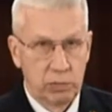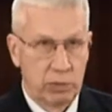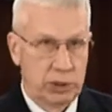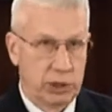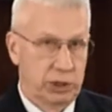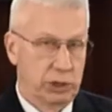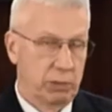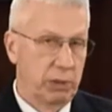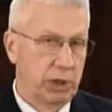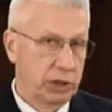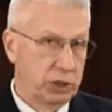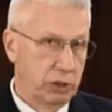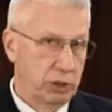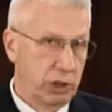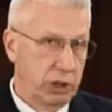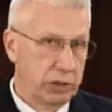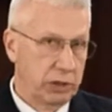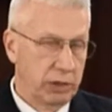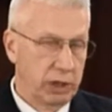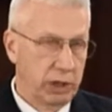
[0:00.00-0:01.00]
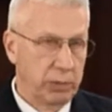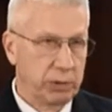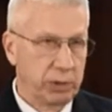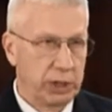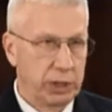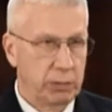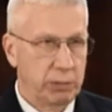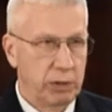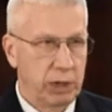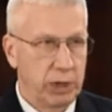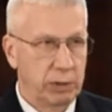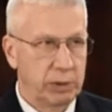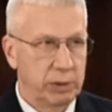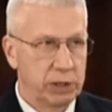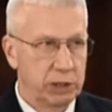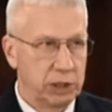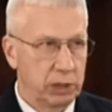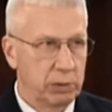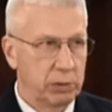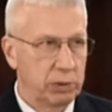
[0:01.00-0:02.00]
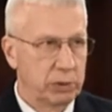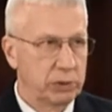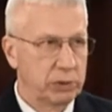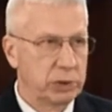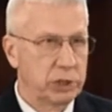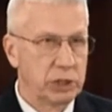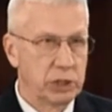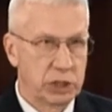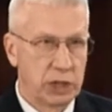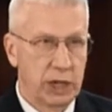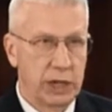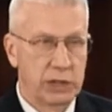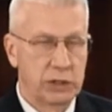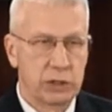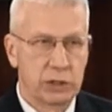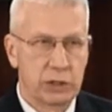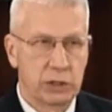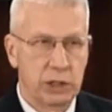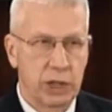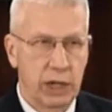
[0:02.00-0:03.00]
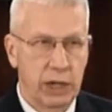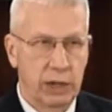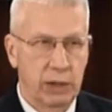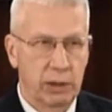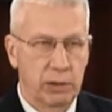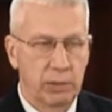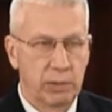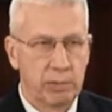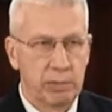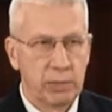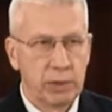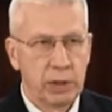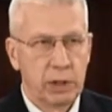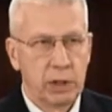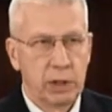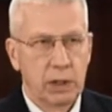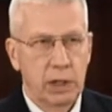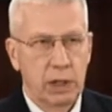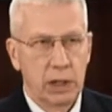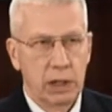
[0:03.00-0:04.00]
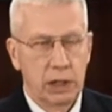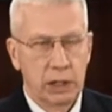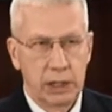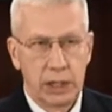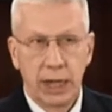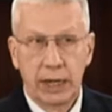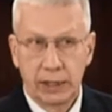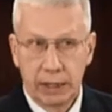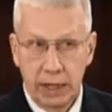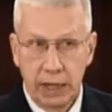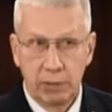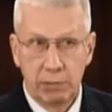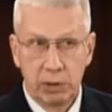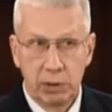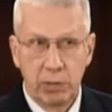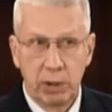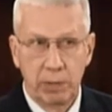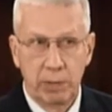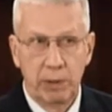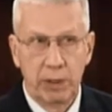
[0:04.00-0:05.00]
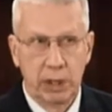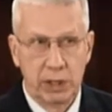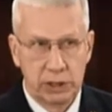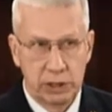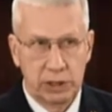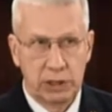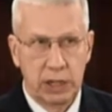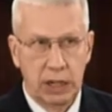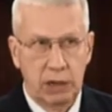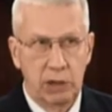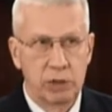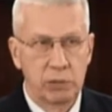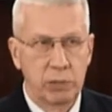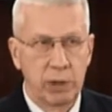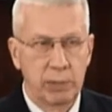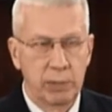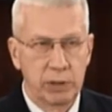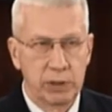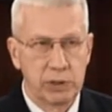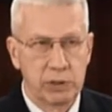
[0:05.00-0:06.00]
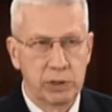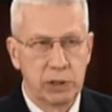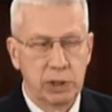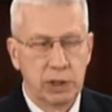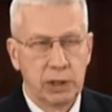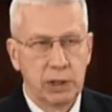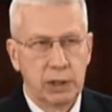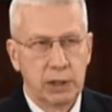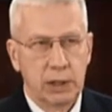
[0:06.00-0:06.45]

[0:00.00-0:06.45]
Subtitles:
which is a much larger airplane, probably double the size of the Shadow, and that can be weaponized. It carries weapons.